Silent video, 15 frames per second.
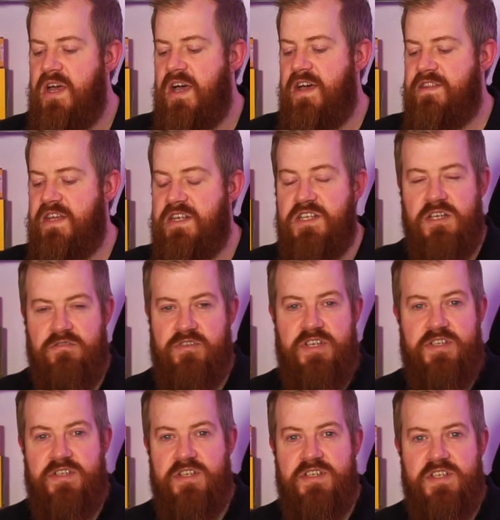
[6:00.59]
and that
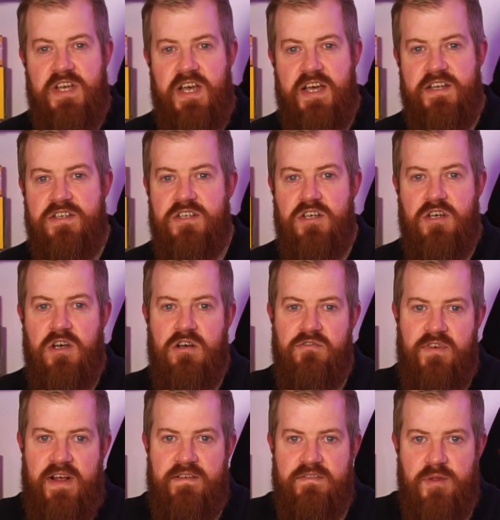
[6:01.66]
decreases as you go
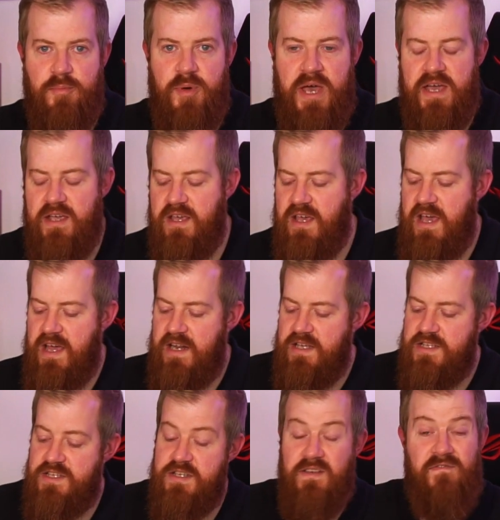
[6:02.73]
around the back, and
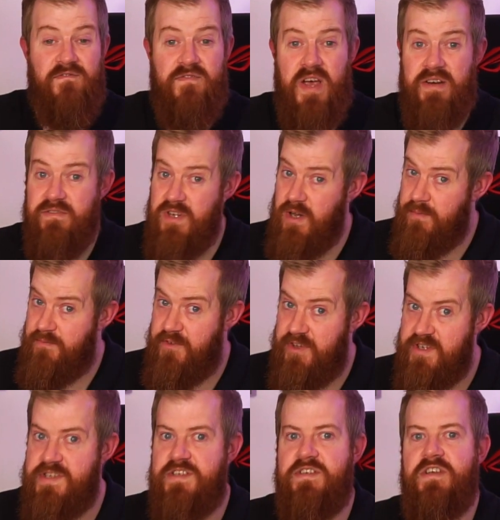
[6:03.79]
it's very
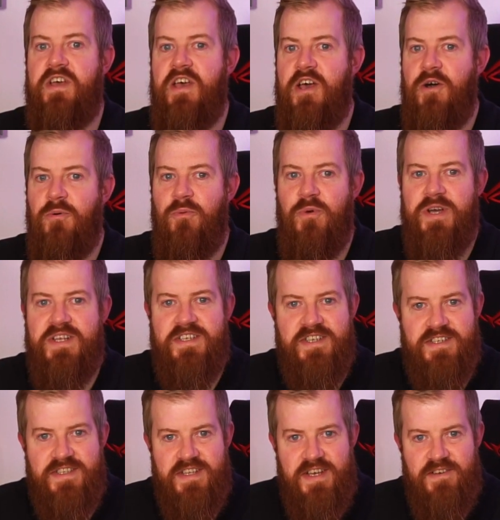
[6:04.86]
obvious which
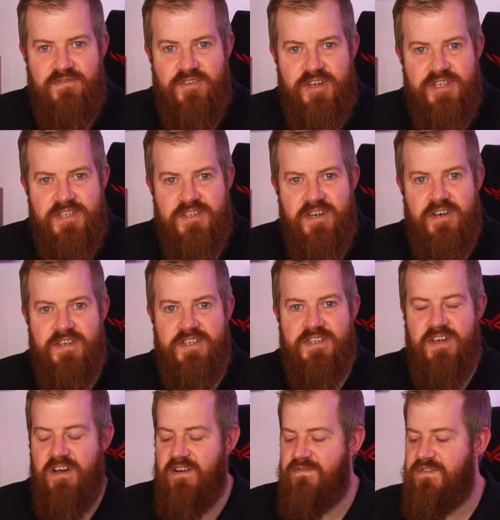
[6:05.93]
is the front side
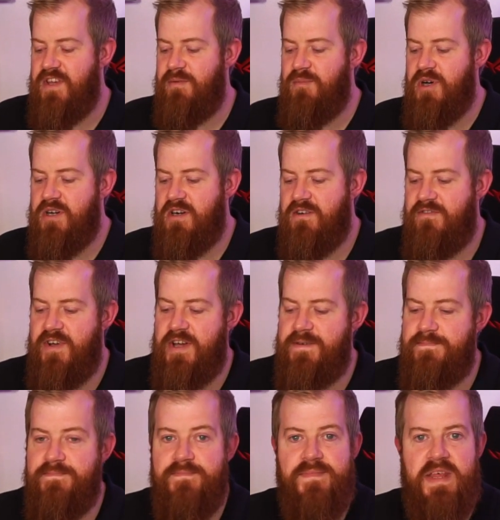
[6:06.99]
of the microphone.
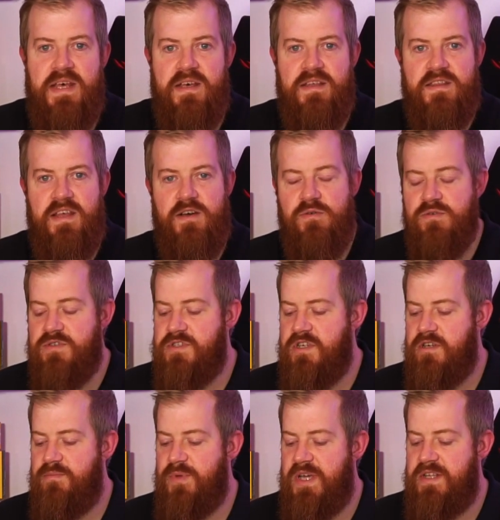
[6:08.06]
That
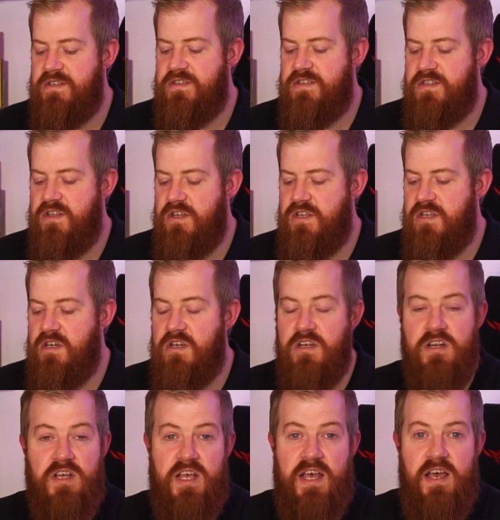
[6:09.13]
also means that you're going
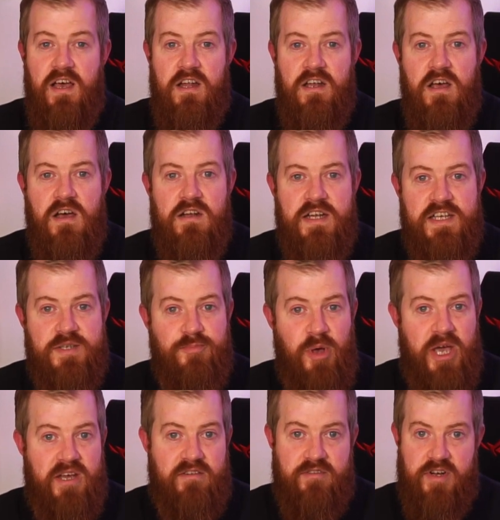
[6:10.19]
to get a lot less
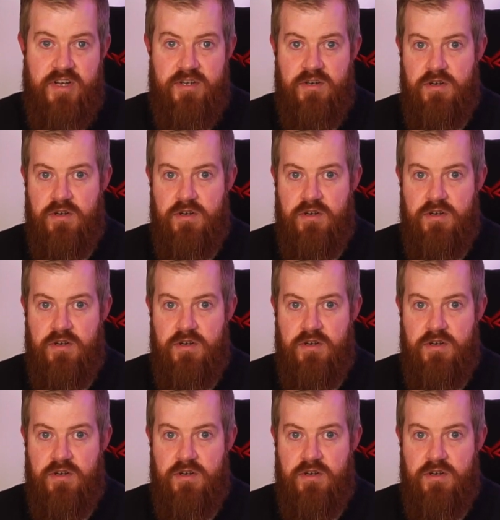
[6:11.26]
background